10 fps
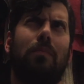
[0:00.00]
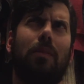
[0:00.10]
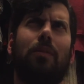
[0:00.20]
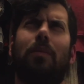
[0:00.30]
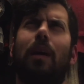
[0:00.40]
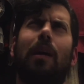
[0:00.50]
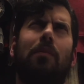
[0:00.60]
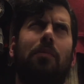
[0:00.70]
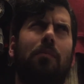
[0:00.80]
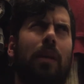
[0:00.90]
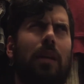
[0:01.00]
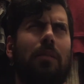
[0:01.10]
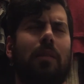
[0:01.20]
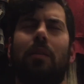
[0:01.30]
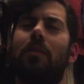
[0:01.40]
who died from
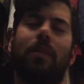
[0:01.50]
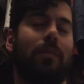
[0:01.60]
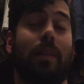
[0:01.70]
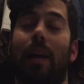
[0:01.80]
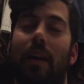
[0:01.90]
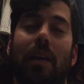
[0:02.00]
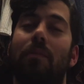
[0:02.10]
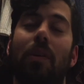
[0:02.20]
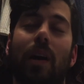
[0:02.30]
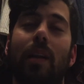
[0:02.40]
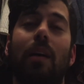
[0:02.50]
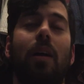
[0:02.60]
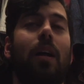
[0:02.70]
magic or something. So I have no idea.